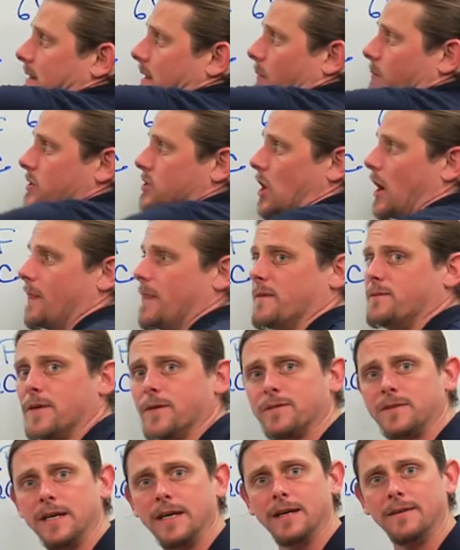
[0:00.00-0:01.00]
that was on the
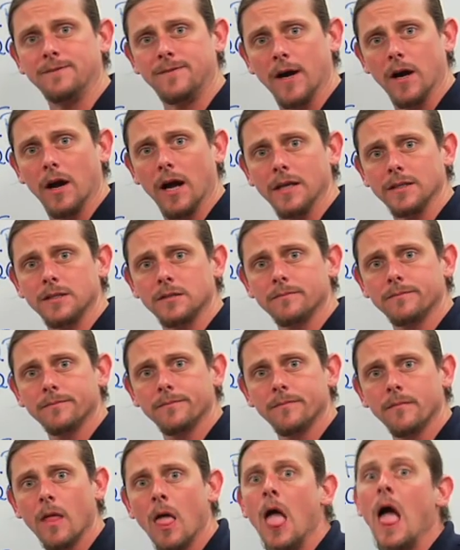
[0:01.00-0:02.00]
fifteen farads.
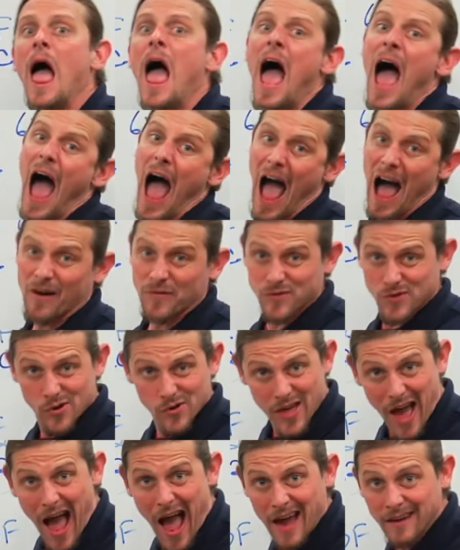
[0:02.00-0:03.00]
After
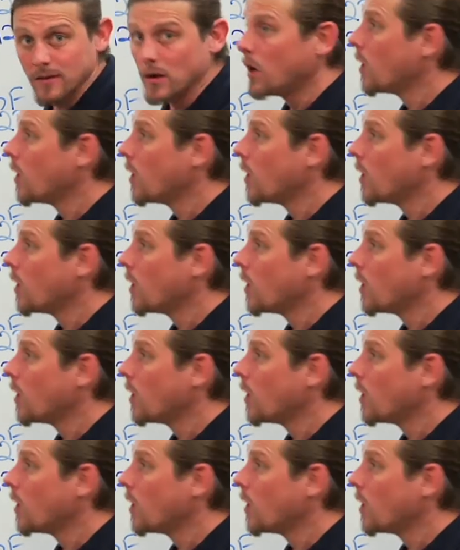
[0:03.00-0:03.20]
that,